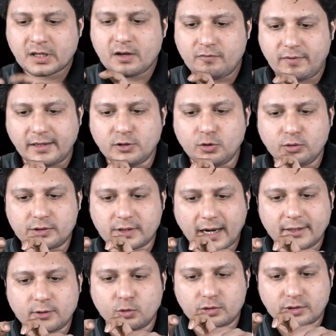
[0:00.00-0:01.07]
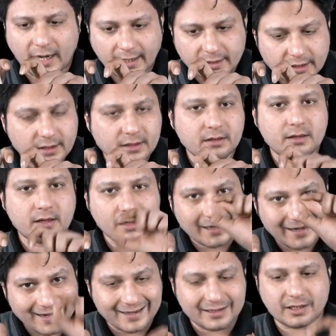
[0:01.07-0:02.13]
When you try to tighten
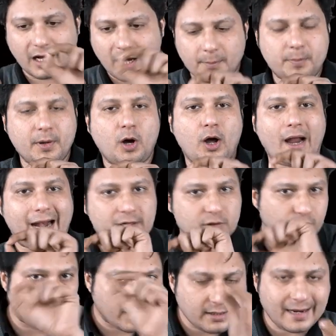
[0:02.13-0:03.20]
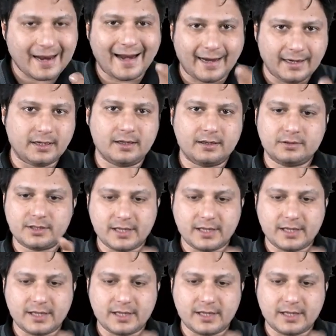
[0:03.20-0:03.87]
it up at one end,